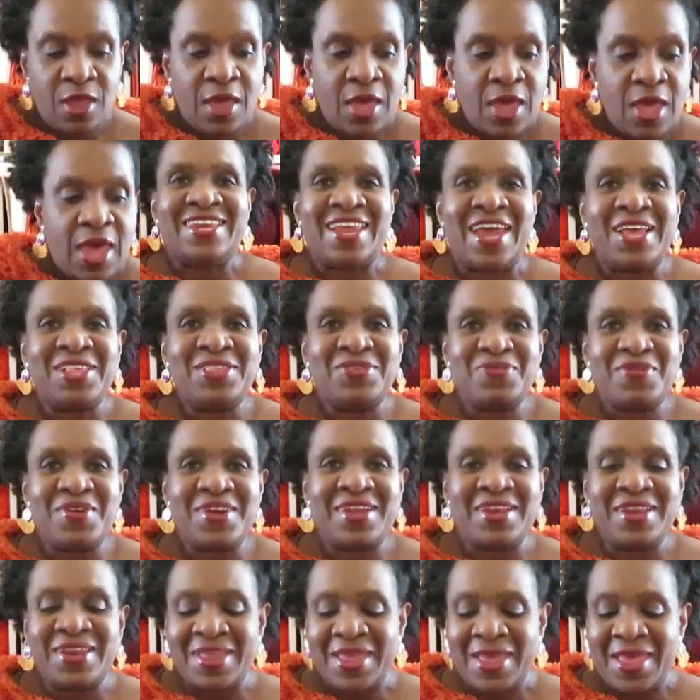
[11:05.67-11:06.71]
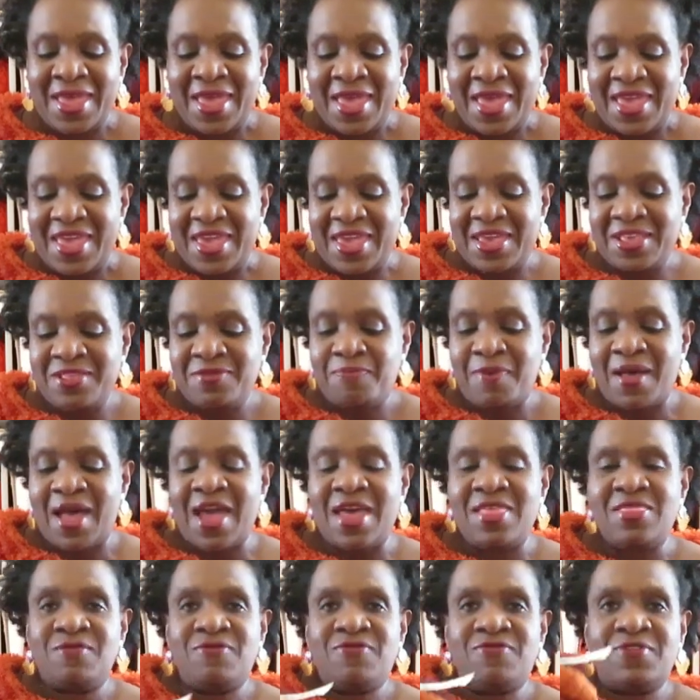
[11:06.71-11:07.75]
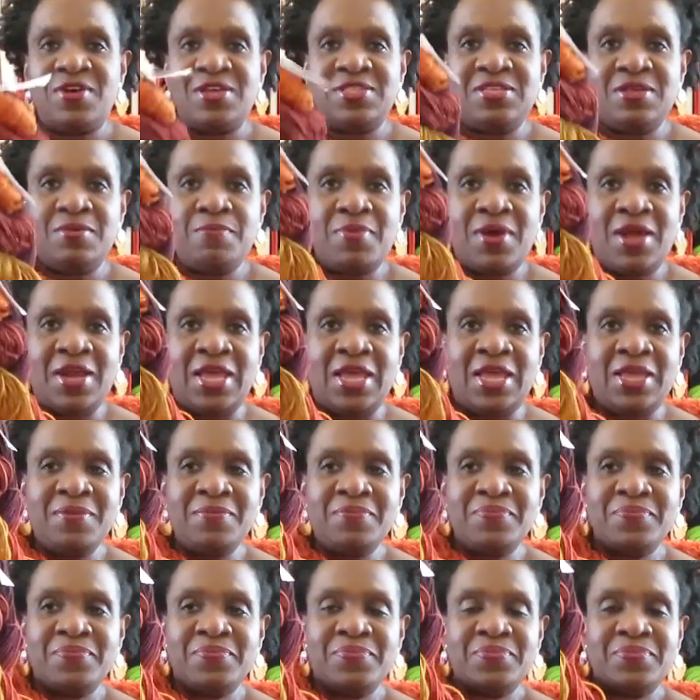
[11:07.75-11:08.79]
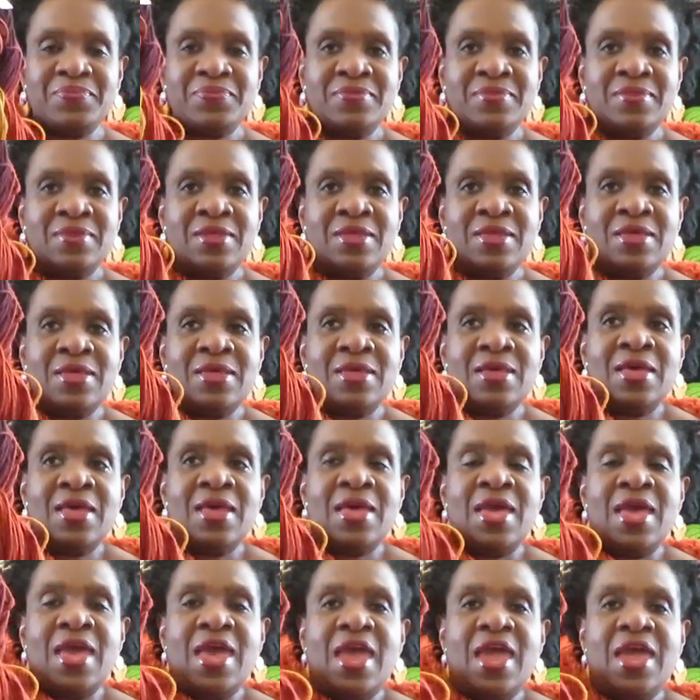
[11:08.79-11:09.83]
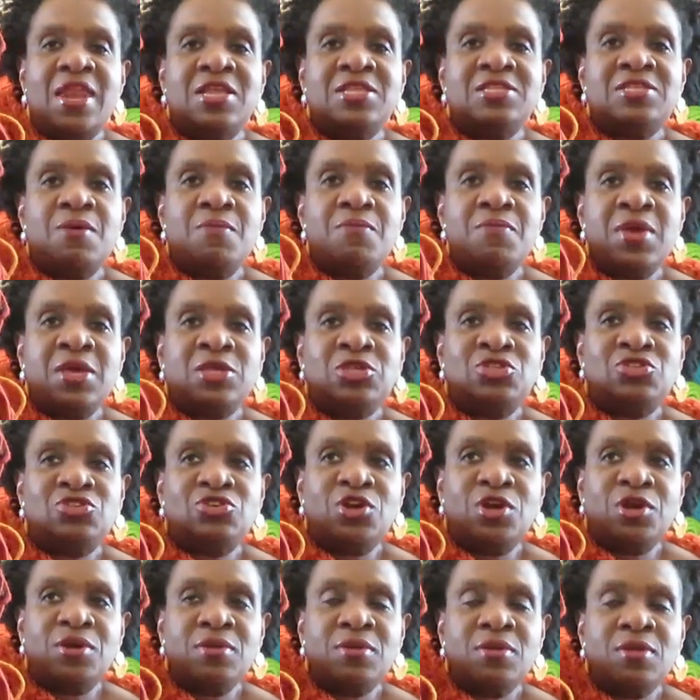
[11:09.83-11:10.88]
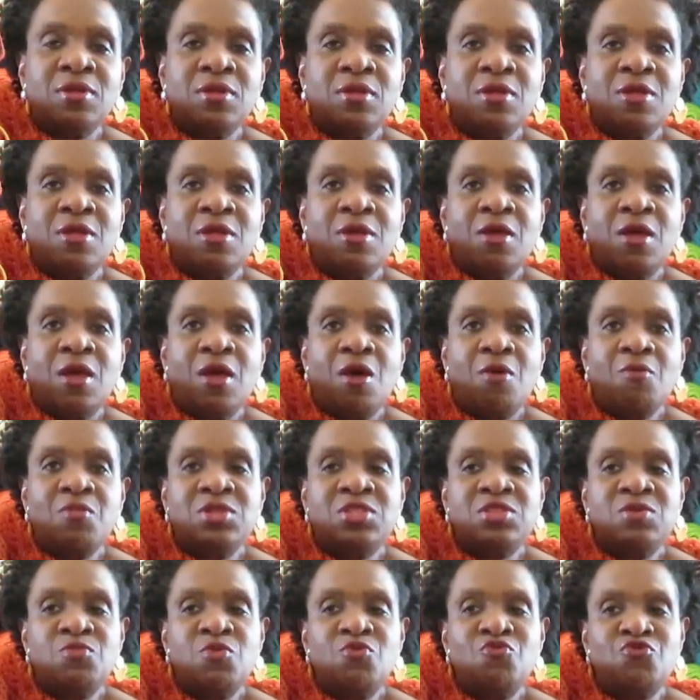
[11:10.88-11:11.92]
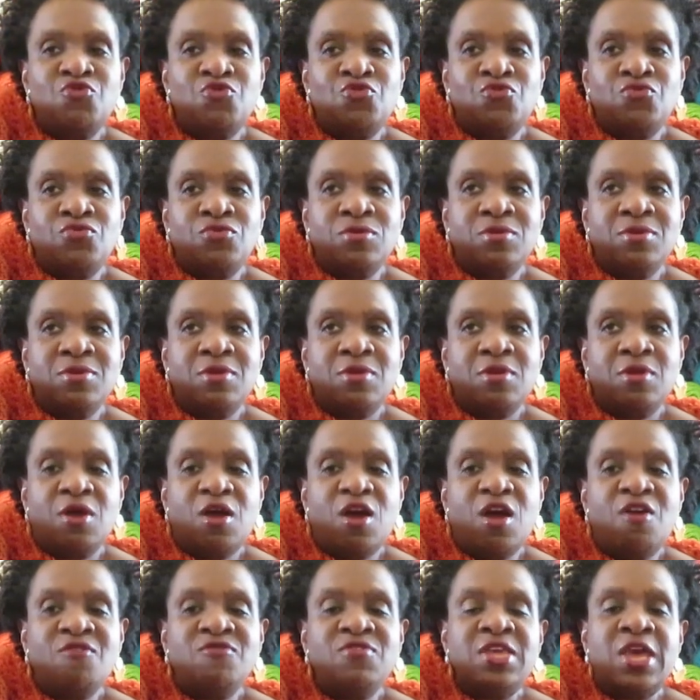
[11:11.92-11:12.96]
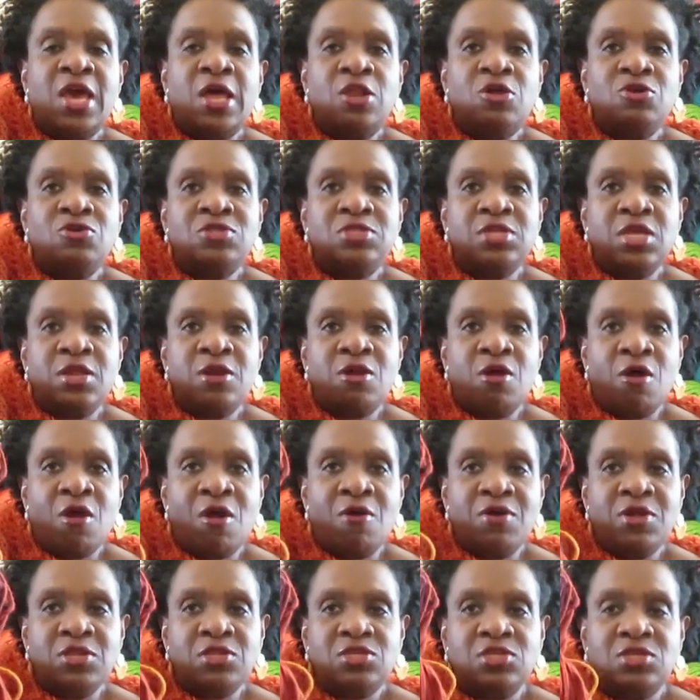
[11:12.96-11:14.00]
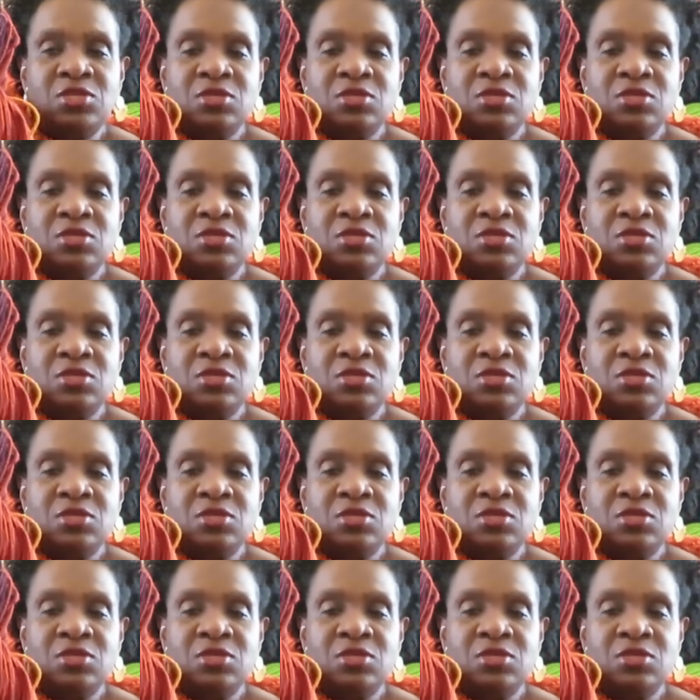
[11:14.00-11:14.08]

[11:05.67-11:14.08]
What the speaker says: Next one is by the Fuzzy Bunny, and it's a mixture with the maroon of yellows and orange.